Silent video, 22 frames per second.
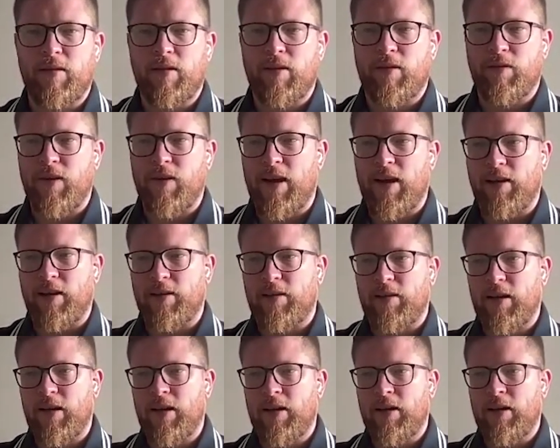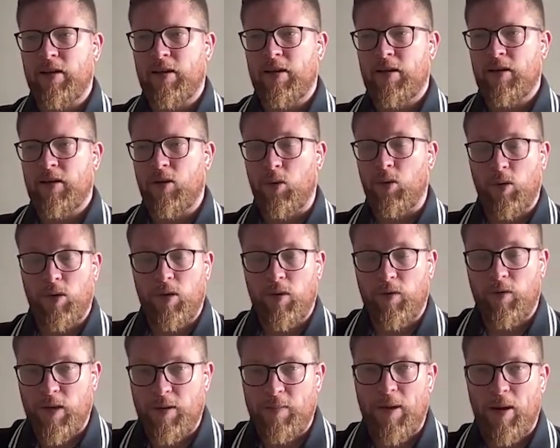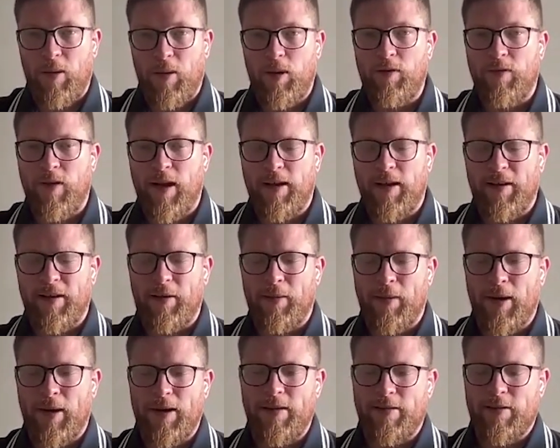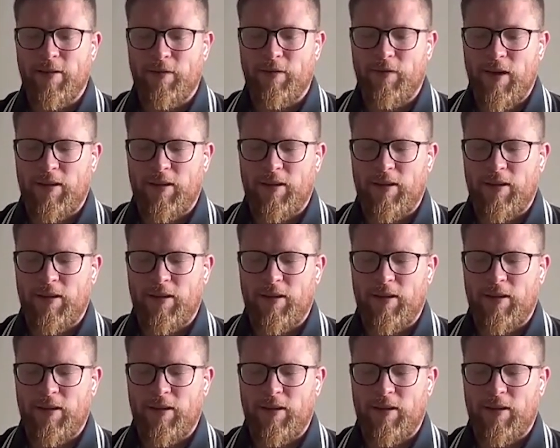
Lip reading: is the fact that, or the feedback we've had anyway,